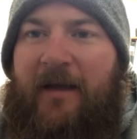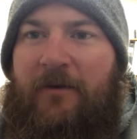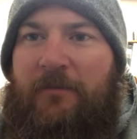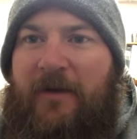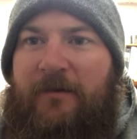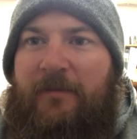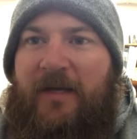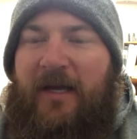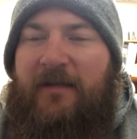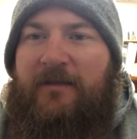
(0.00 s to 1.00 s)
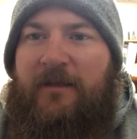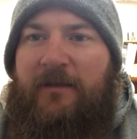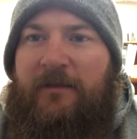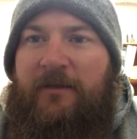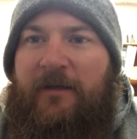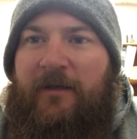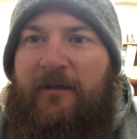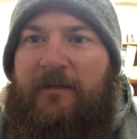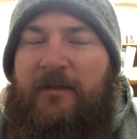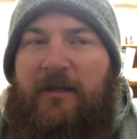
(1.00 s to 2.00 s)
hope everybody has a good New
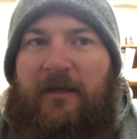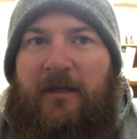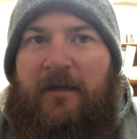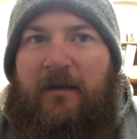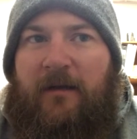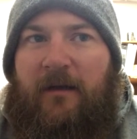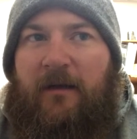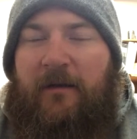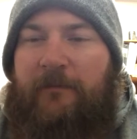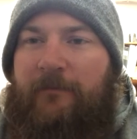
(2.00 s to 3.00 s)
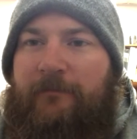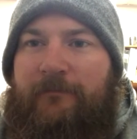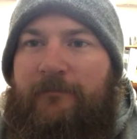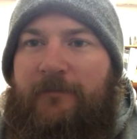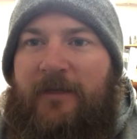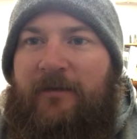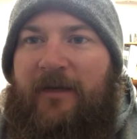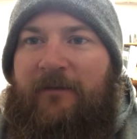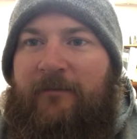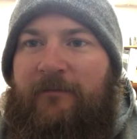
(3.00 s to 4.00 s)
Year's. Don't
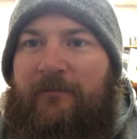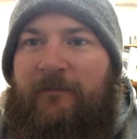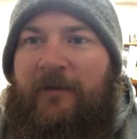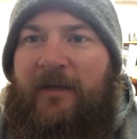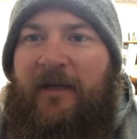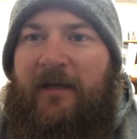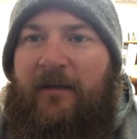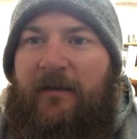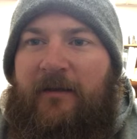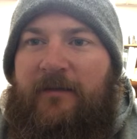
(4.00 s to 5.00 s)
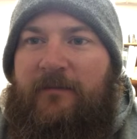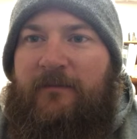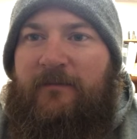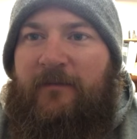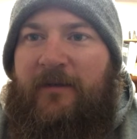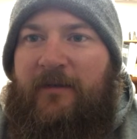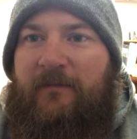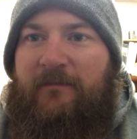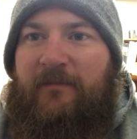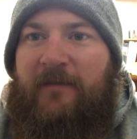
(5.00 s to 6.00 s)
get ridiculous with
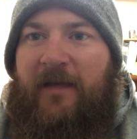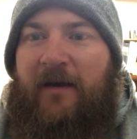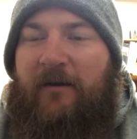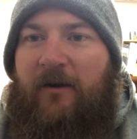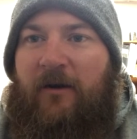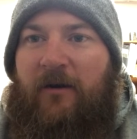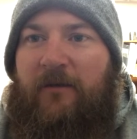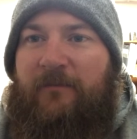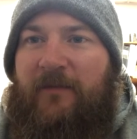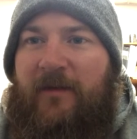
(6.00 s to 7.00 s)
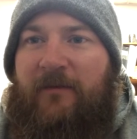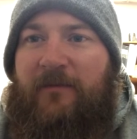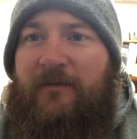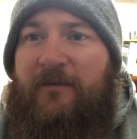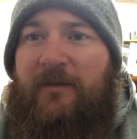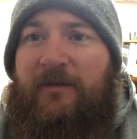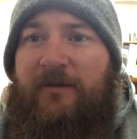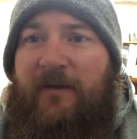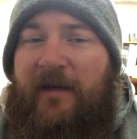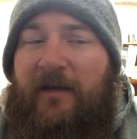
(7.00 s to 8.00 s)
the alcohol. If you do
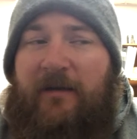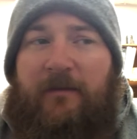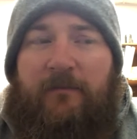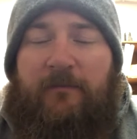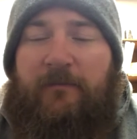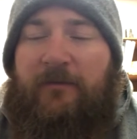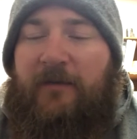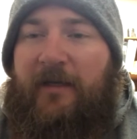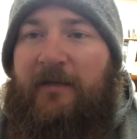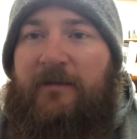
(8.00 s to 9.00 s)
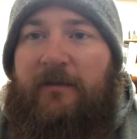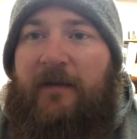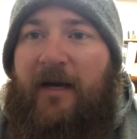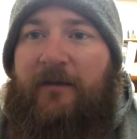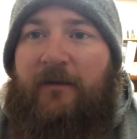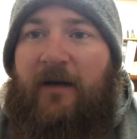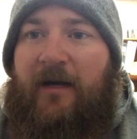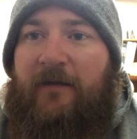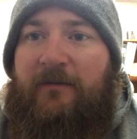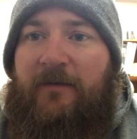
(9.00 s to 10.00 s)
drink, please do not
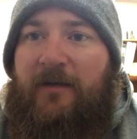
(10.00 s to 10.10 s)
drive.